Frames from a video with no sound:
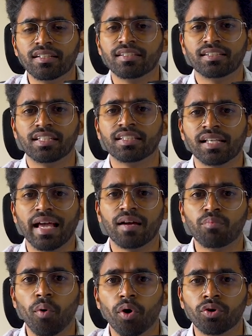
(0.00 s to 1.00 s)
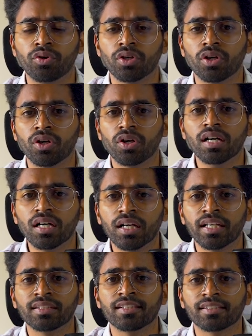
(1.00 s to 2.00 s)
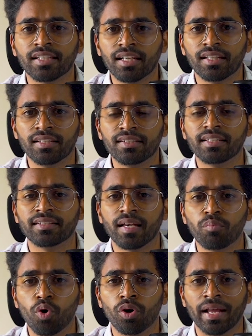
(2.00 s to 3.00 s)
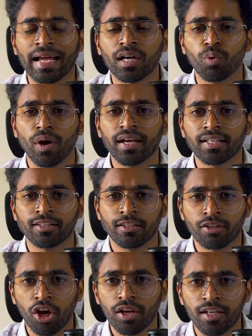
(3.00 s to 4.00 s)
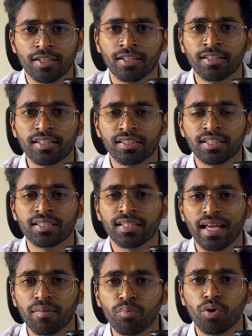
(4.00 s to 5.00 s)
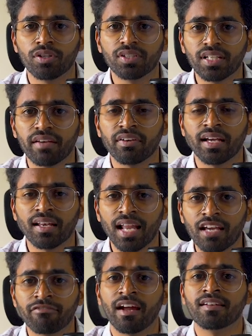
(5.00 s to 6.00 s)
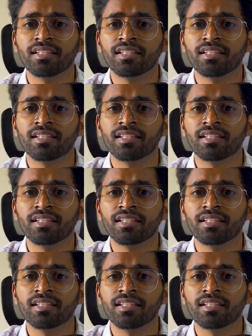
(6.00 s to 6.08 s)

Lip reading: This is about learning the skill. This is about acquiring the knowledge. This is about saving a life.